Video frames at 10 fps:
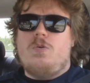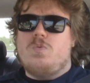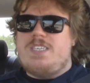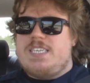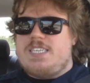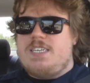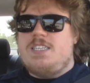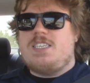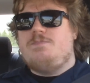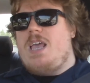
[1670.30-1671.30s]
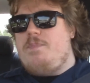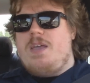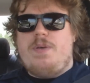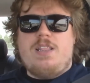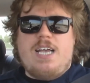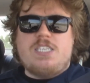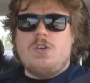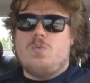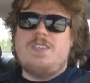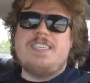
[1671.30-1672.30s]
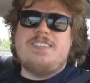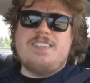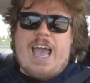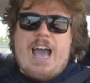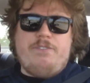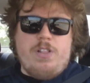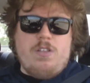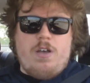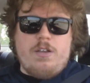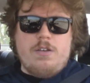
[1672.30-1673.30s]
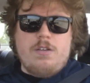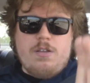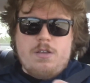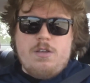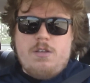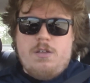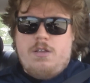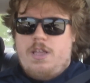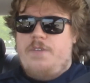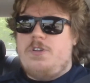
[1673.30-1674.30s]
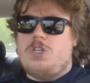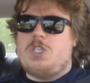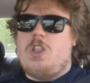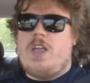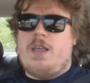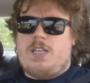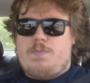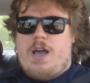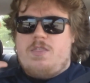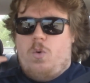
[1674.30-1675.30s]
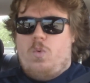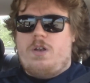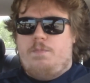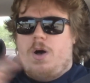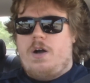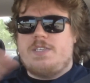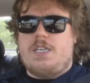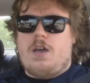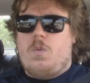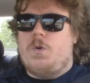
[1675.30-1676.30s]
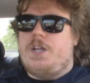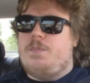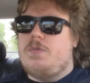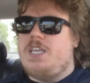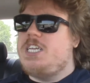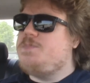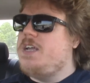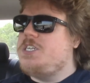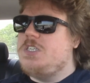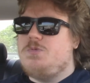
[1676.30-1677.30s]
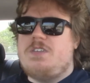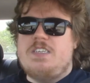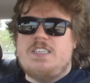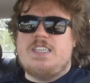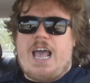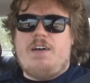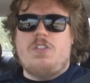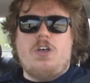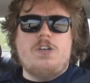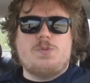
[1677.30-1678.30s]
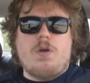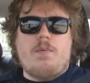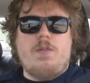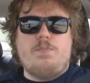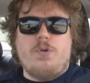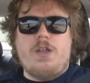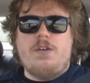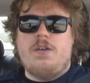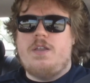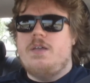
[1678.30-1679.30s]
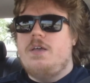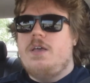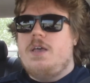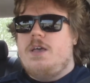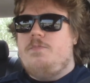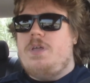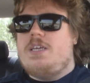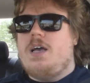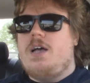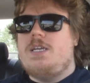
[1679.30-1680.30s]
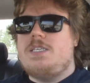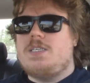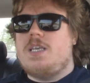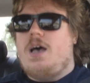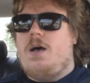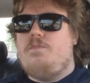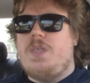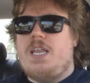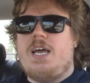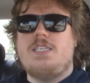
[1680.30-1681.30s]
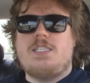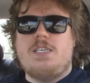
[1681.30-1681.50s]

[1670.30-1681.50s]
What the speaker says: Resistance maybe a bit less so. Resistance Avalon, if you're just looking to buy the one box and not worrying about the expansions, Resistance Avalon is probably pretty good because it has